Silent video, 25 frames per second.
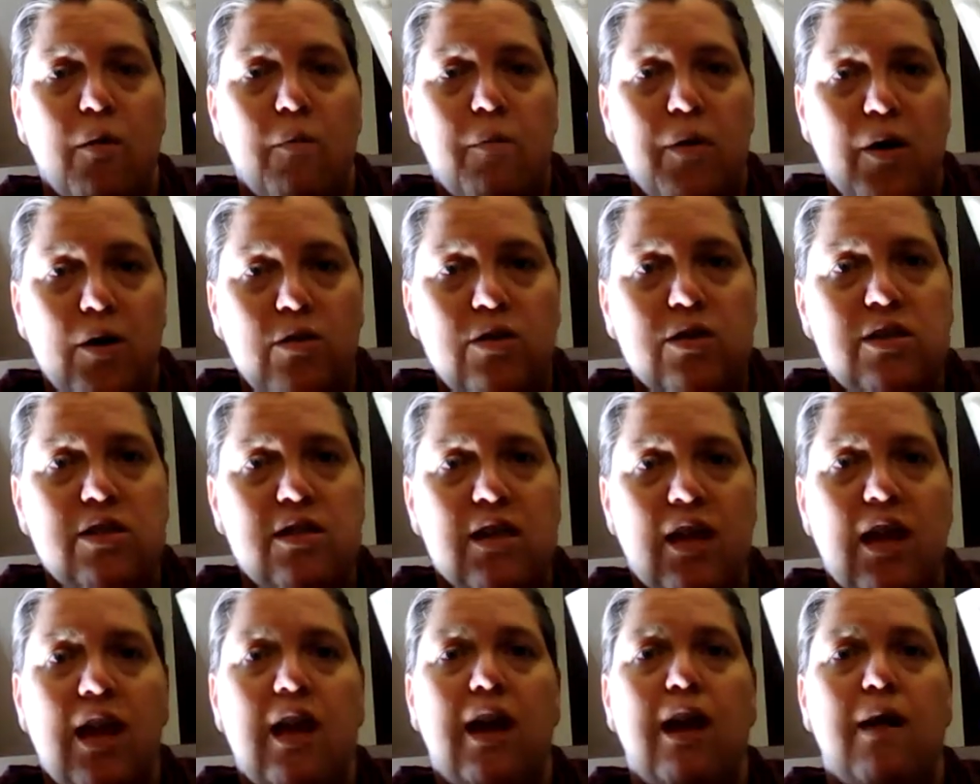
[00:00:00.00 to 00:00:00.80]

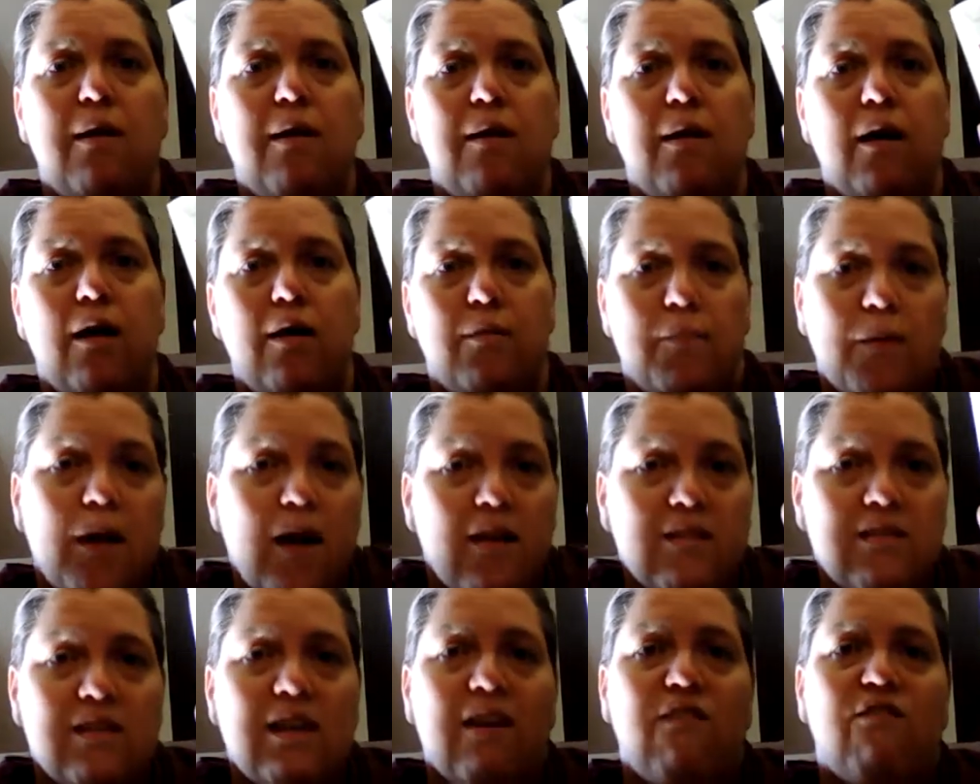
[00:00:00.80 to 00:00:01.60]
post a
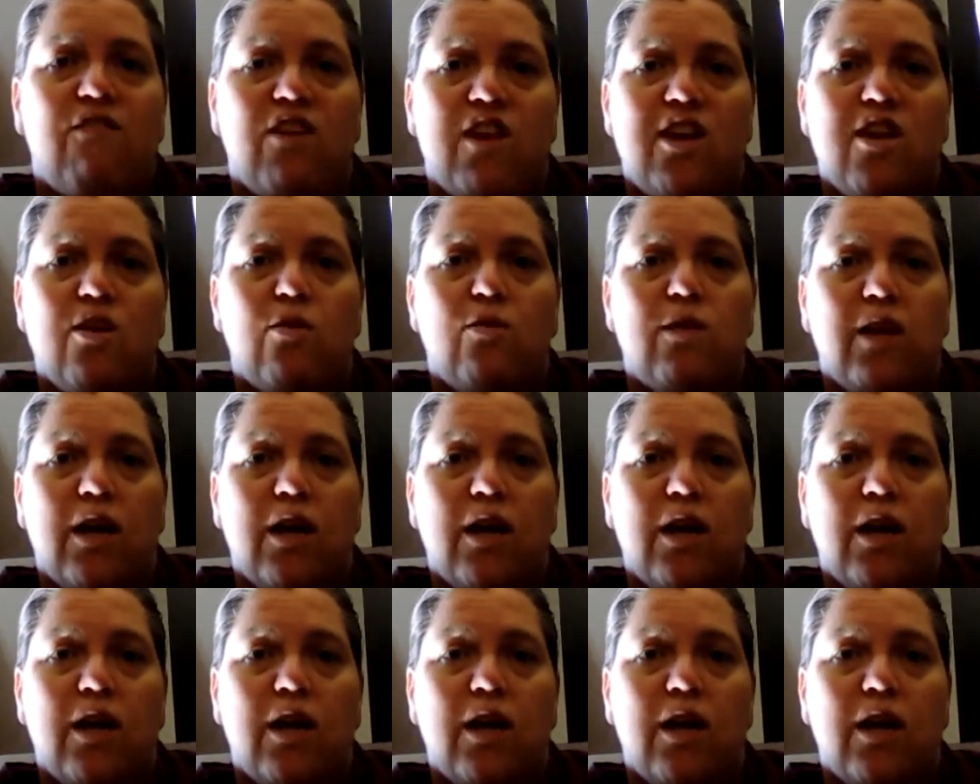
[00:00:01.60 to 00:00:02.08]
unboxing video